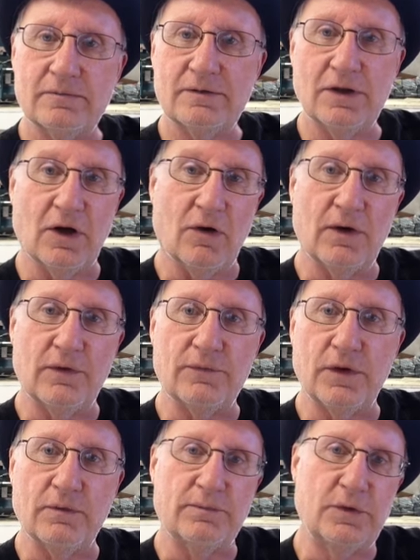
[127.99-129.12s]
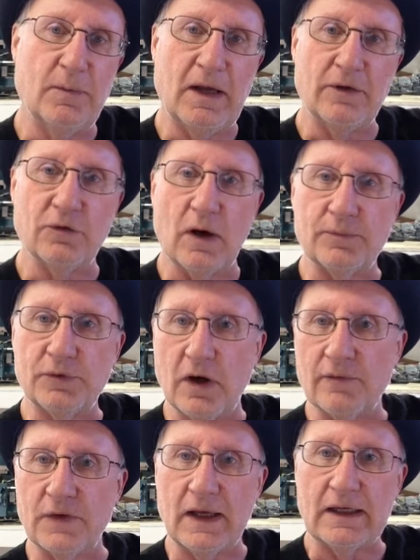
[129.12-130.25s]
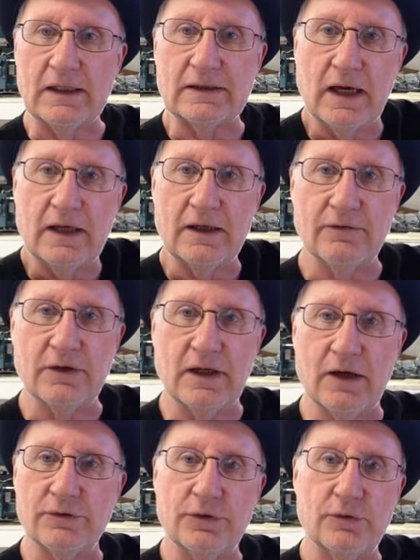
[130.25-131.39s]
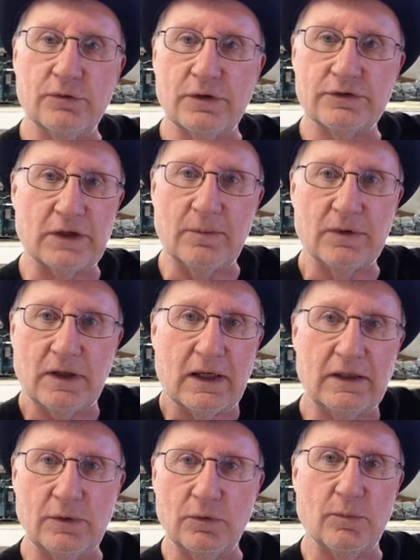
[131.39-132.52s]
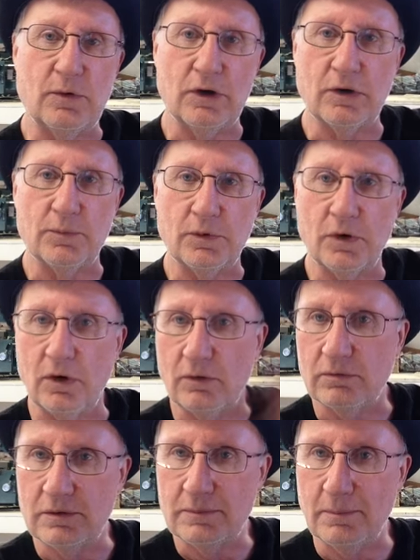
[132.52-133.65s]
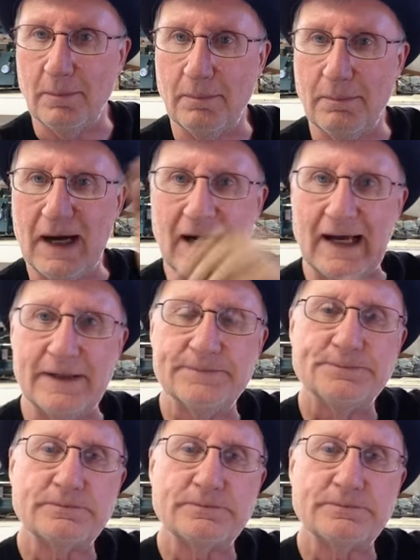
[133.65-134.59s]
If the demand drops off and I get tired of it, I'll do the same thing I did with the Bongo Pro. Bye.